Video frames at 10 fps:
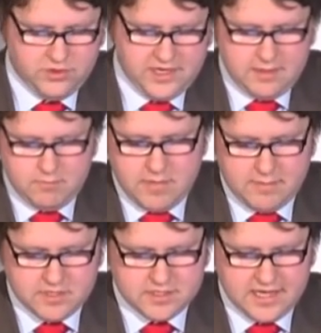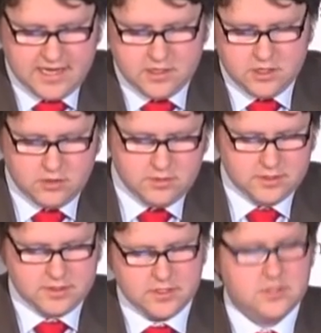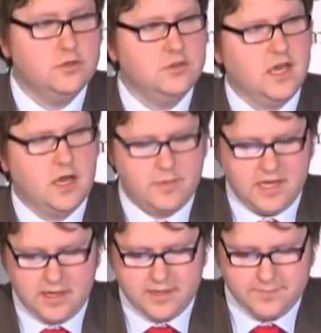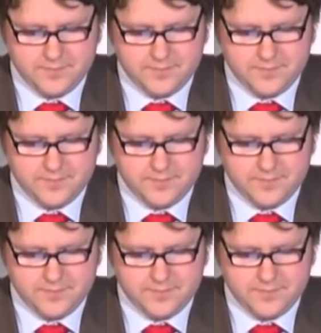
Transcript: the members and donors to the IPA.